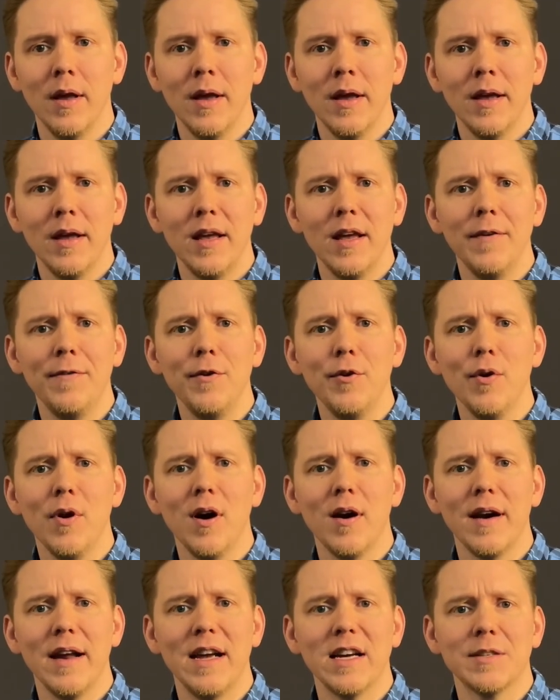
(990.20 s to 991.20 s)
If you
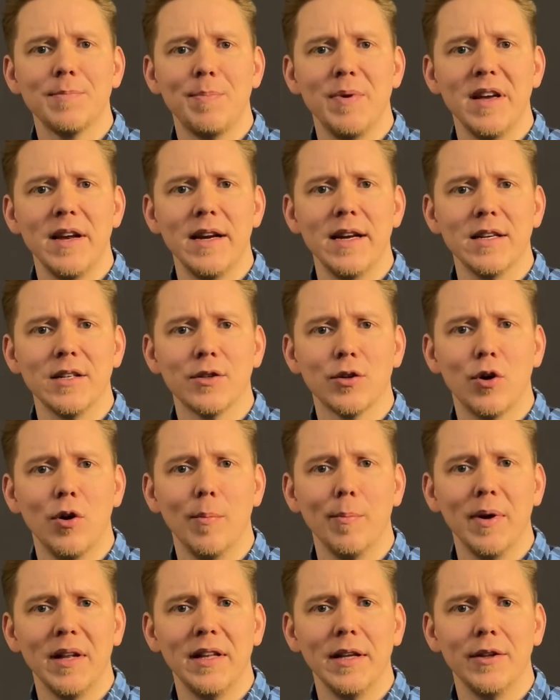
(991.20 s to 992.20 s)
are an experienced
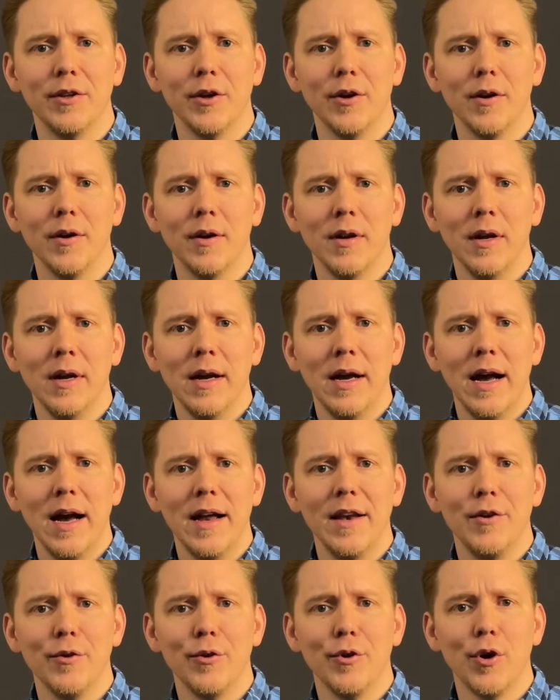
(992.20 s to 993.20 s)
competitor
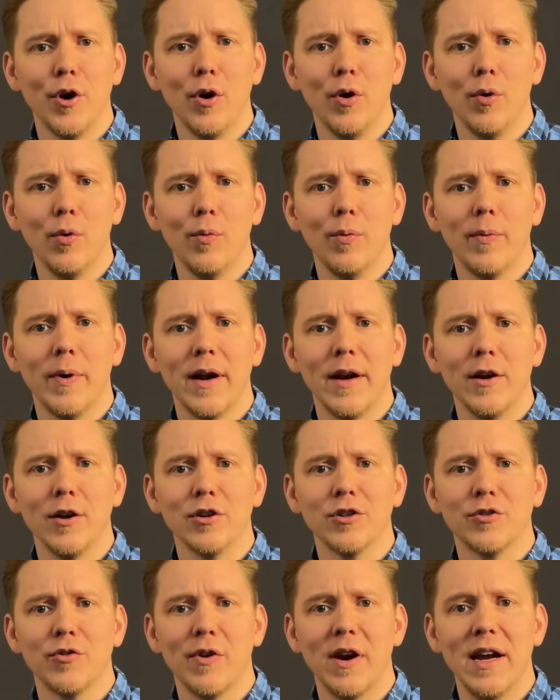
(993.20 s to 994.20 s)
and you know where your
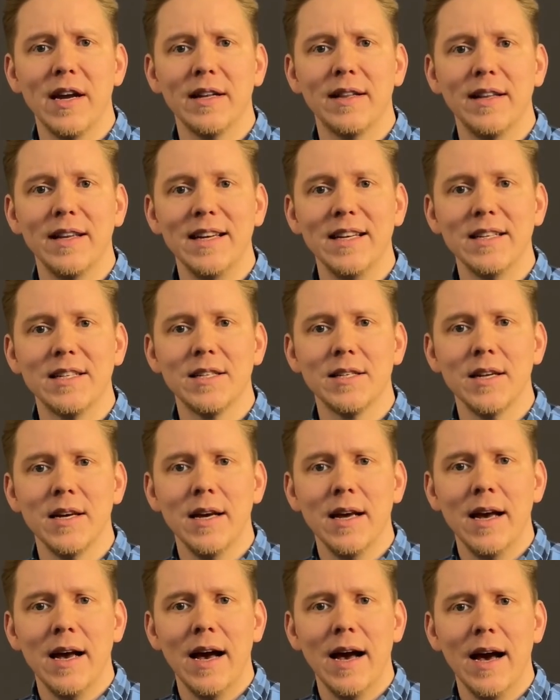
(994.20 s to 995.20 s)
strength is
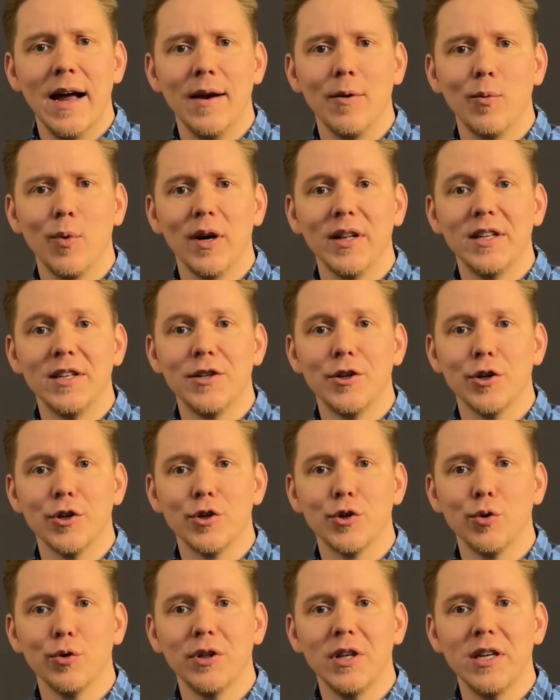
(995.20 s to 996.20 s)
and what is your
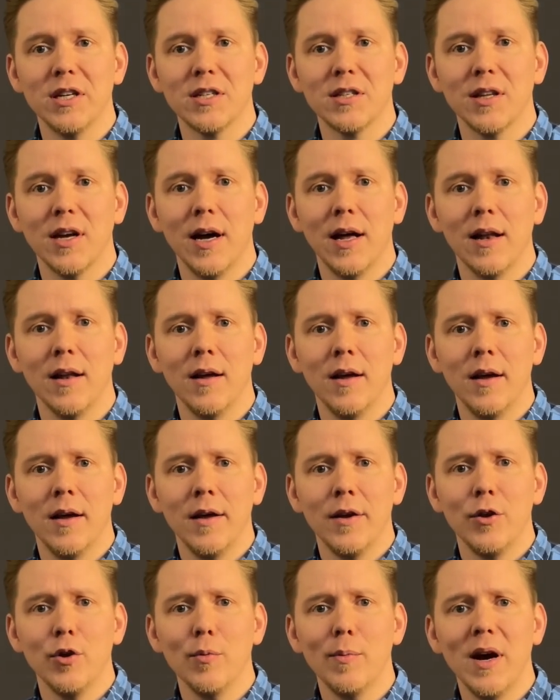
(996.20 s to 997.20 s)
shooting style,
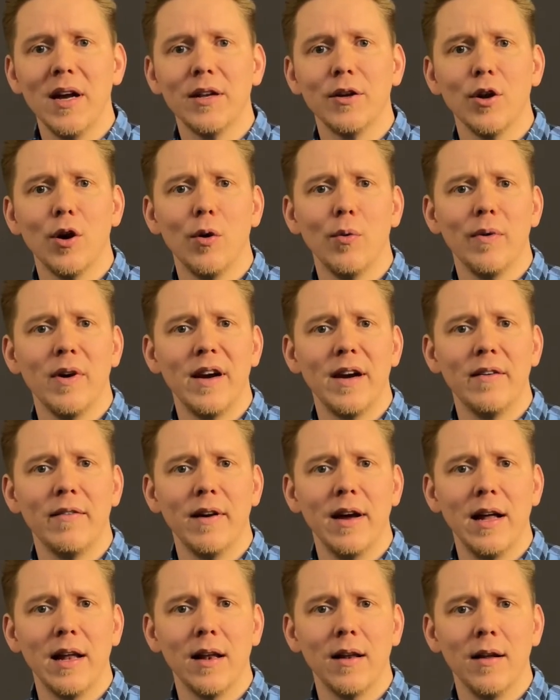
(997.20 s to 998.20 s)
you might know very
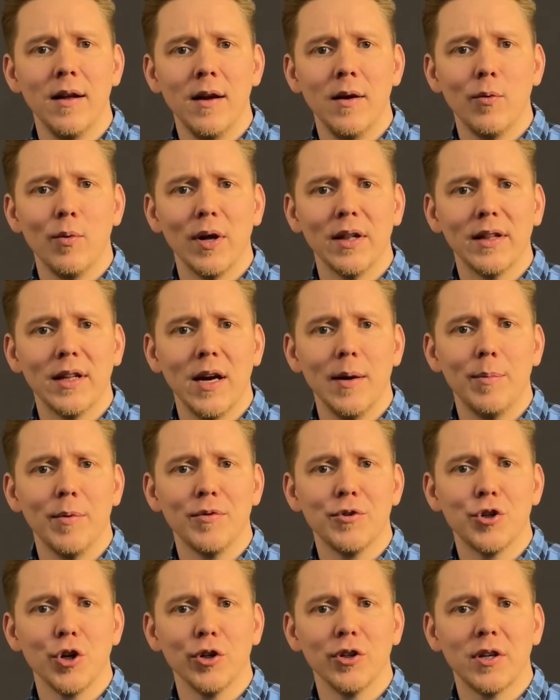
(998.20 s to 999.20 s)
well what type
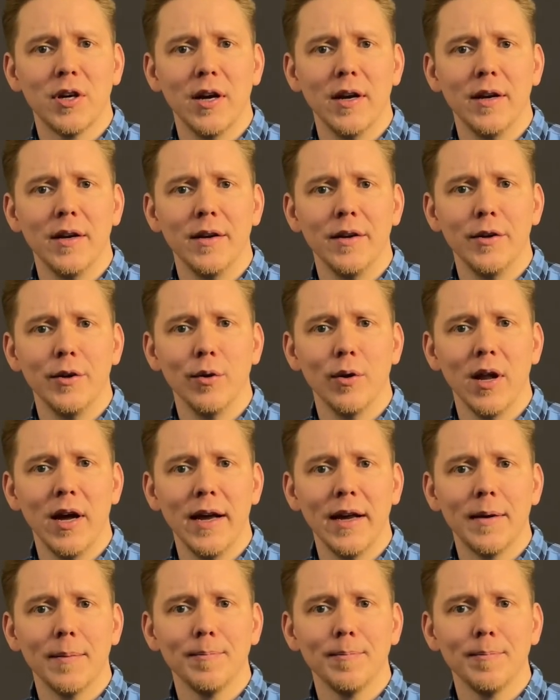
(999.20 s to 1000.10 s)
of shotgun you like.